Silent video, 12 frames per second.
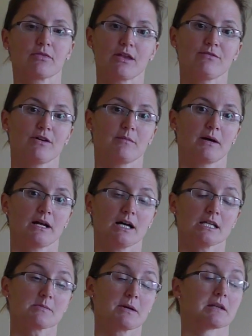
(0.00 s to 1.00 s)
They fit my
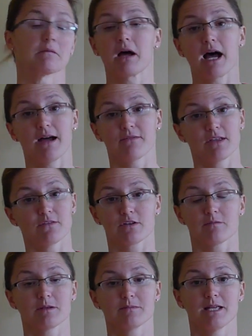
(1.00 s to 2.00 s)
husband. I've
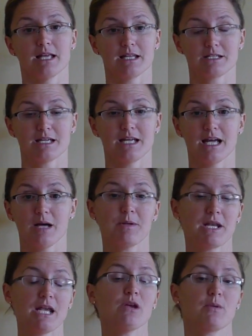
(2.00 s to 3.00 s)
given them to him
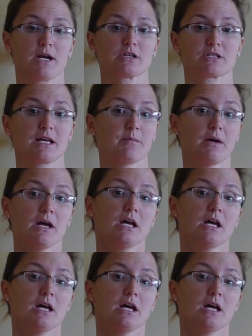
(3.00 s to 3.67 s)
and he wears them.